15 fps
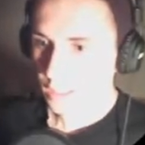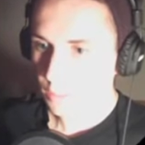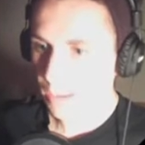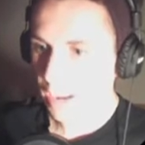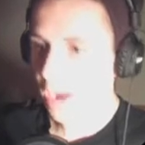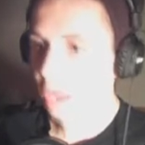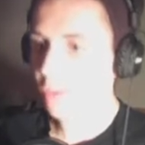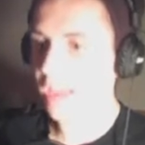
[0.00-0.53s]
But
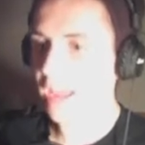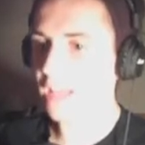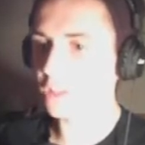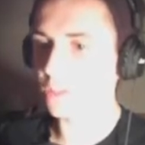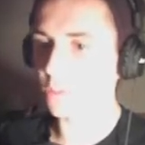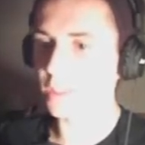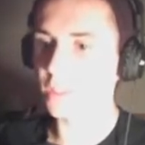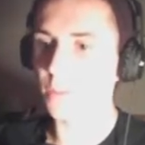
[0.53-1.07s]
how the hell
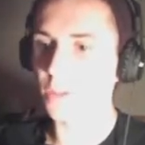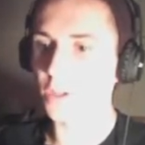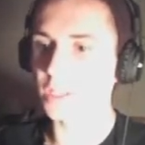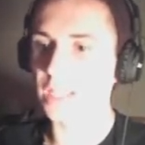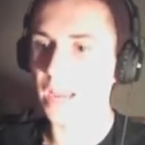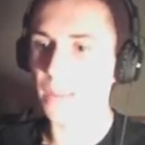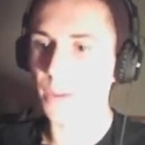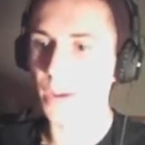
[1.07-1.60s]
are we supposed to
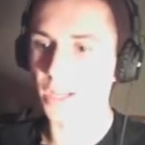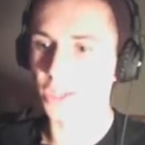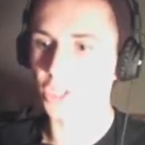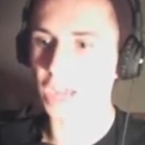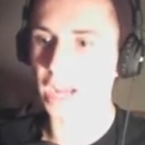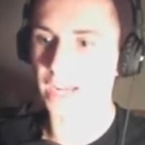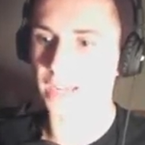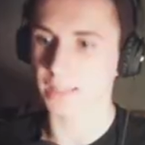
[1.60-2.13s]
get past
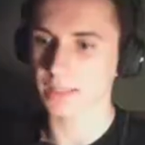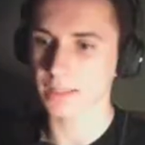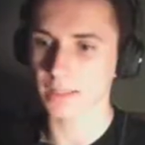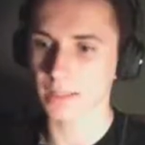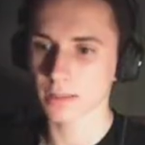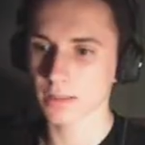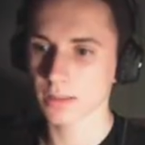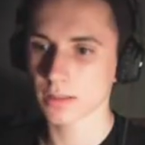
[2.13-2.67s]
Janice?
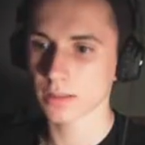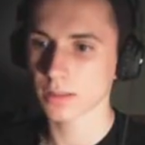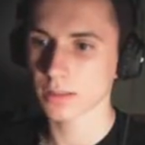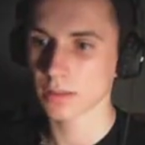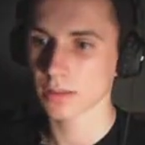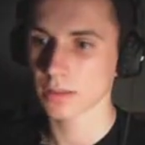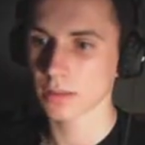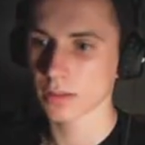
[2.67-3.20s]

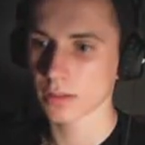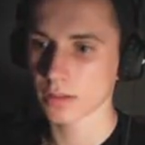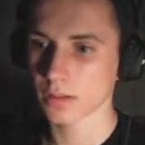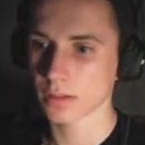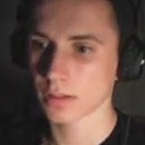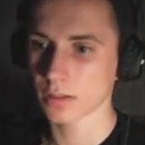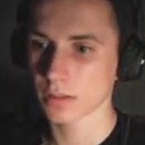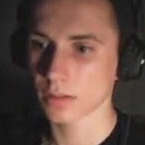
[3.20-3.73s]

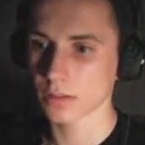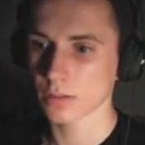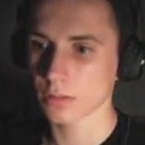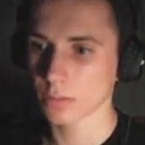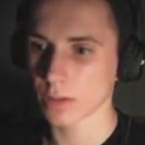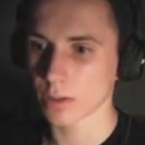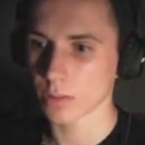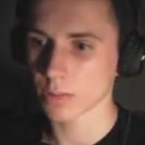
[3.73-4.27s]

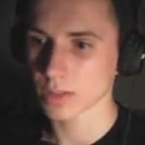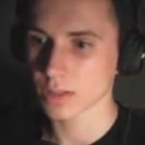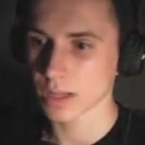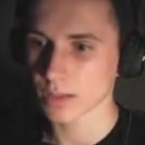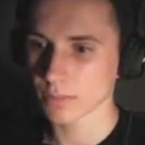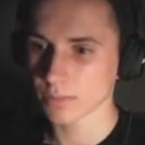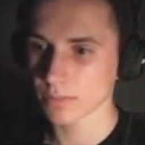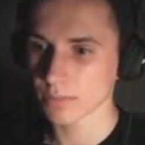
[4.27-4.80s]
Wait, what was
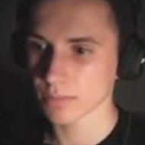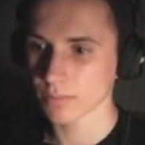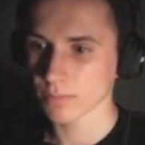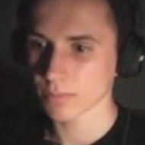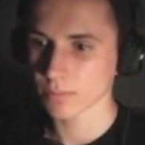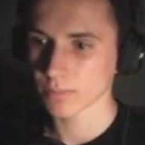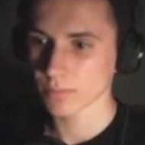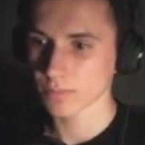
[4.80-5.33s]
that?
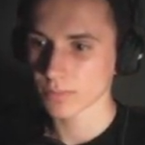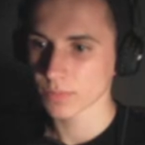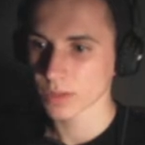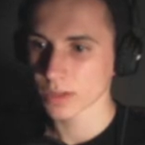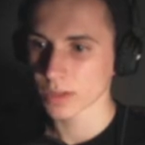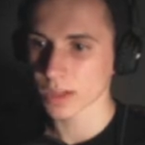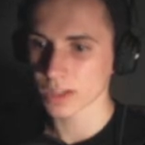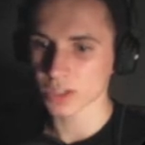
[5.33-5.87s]

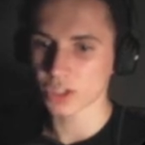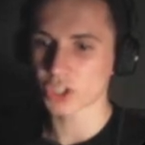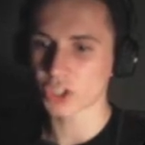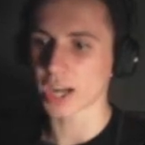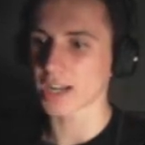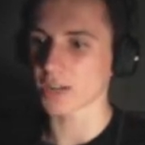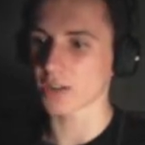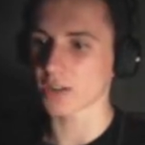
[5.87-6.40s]
Oh, it's just
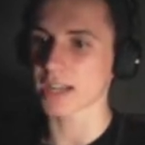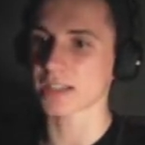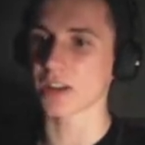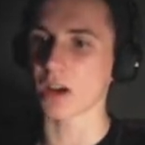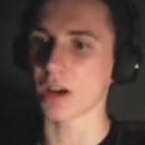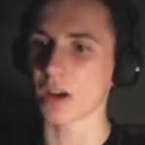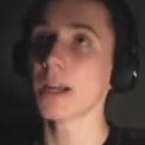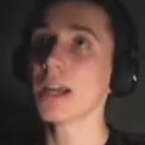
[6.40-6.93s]
Shadow's acting
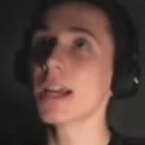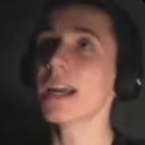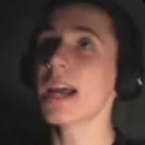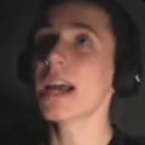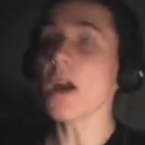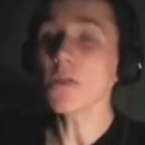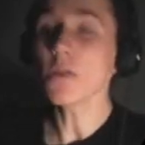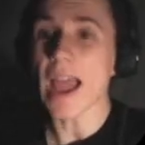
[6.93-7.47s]
up.
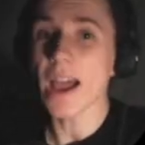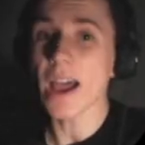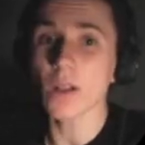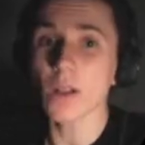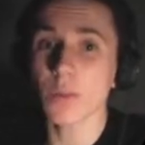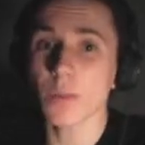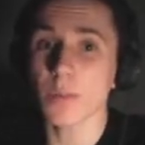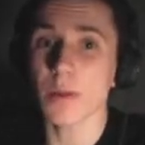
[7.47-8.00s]
How the
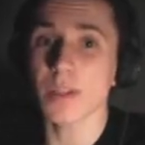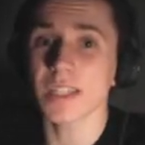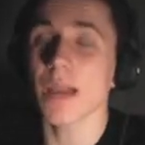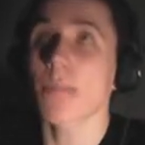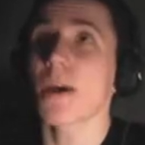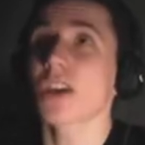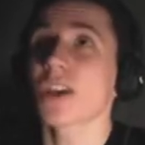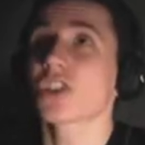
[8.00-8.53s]
hell are we supposed to
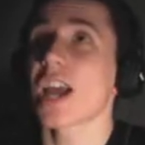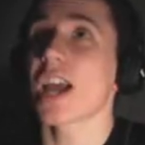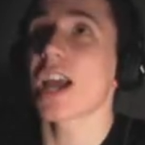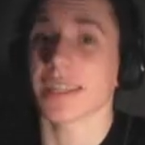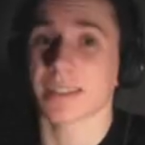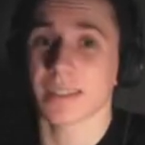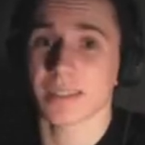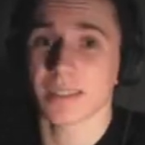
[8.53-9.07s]
get past
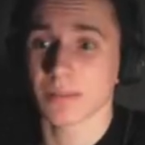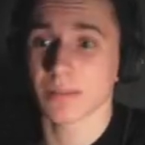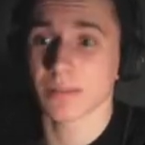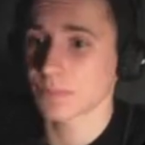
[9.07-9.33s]
Janice?